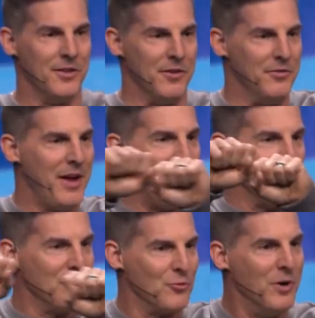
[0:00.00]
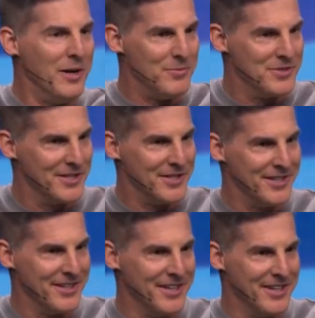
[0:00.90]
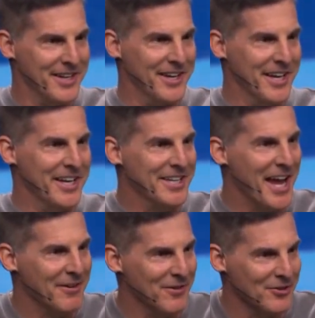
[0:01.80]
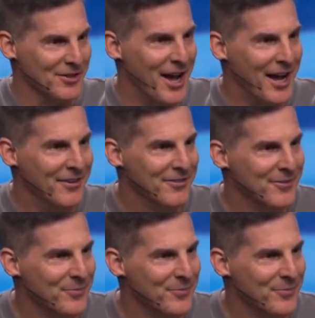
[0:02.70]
The veil is ripped, he gave his life.